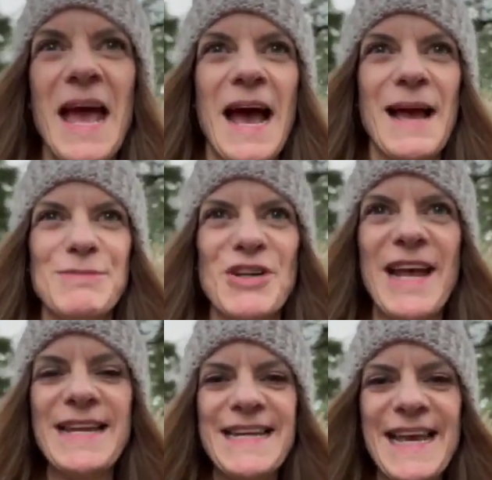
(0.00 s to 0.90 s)
I'm
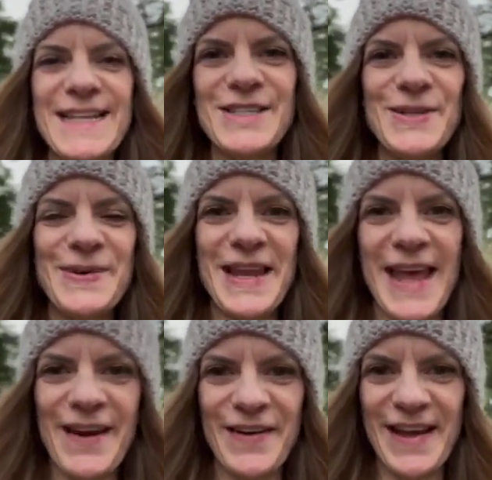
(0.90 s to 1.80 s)
trying to get to an
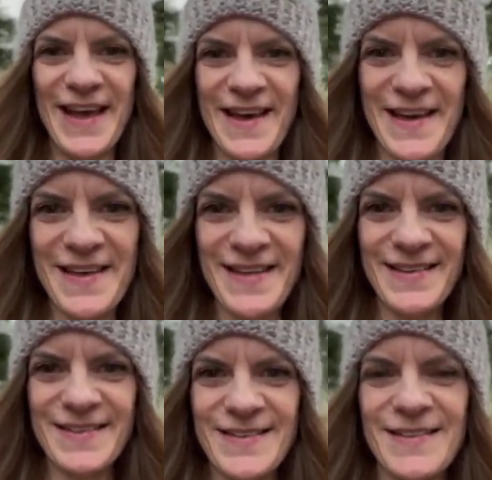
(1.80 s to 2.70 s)
area
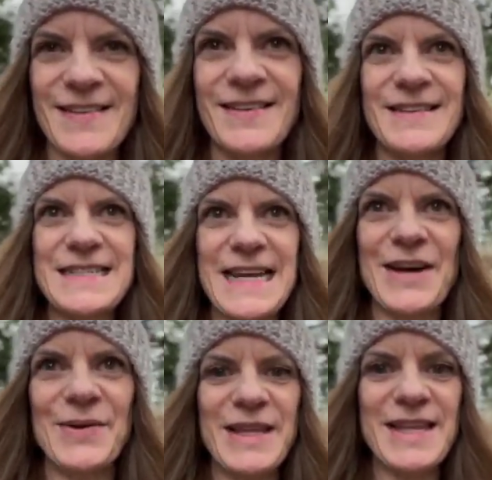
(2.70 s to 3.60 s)

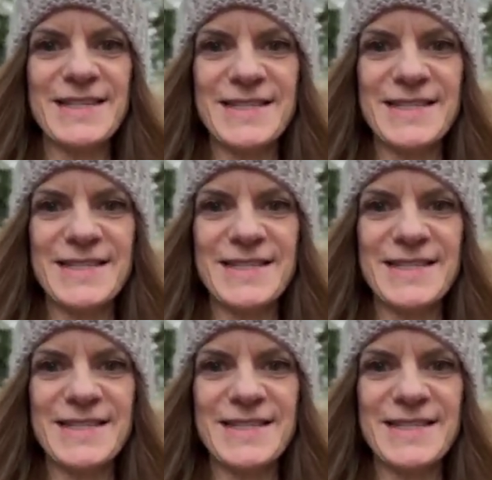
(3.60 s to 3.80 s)
down this